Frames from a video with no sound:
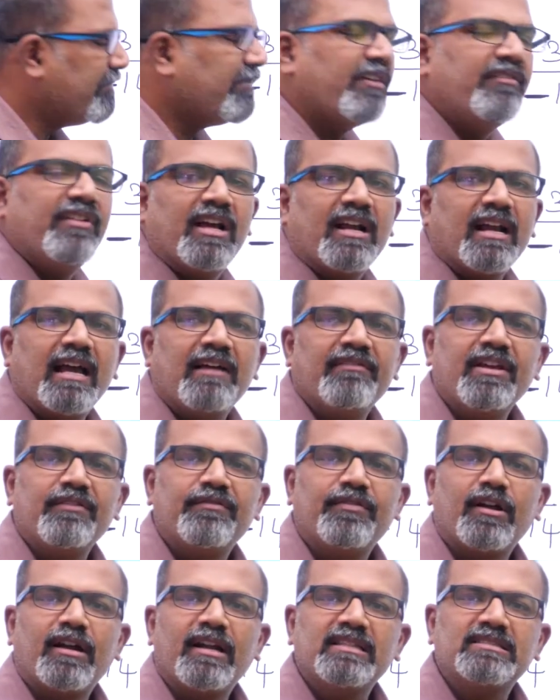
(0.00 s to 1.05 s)
way we are having
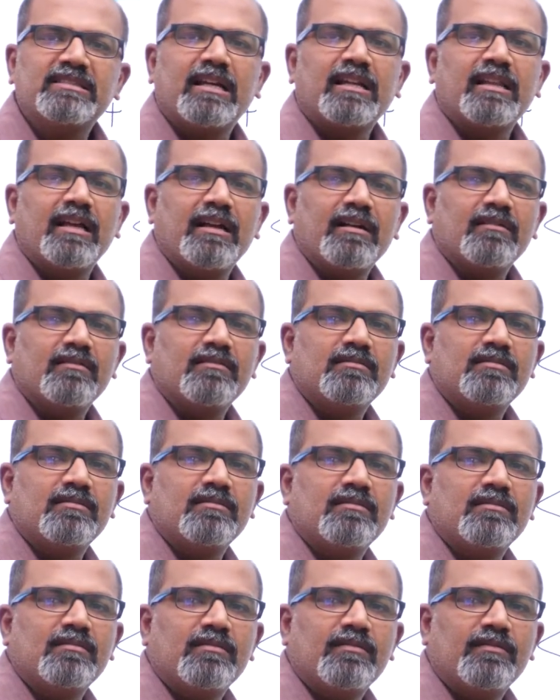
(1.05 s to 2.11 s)
for lesser than,
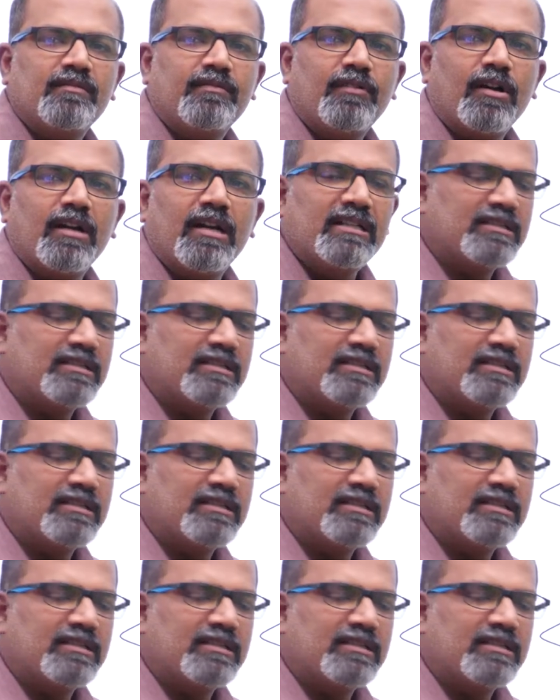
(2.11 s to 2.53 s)
for